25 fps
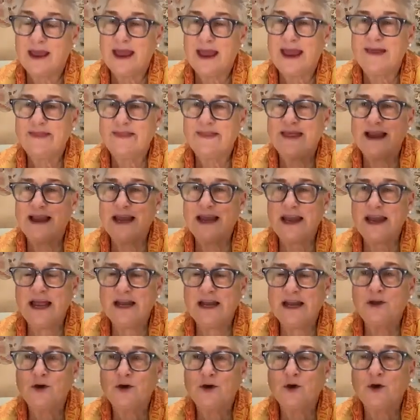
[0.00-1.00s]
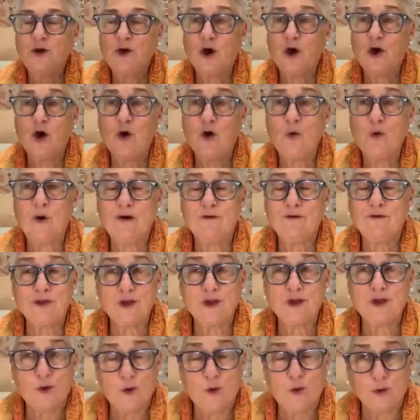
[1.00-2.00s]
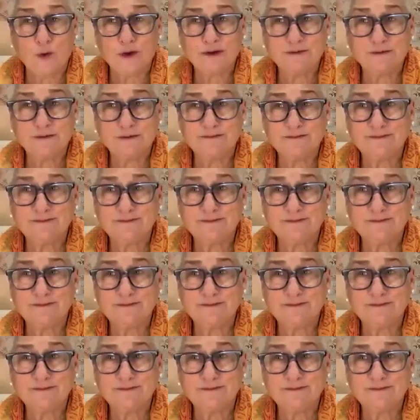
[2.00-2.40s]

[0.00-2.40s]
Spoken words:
And they let go of the old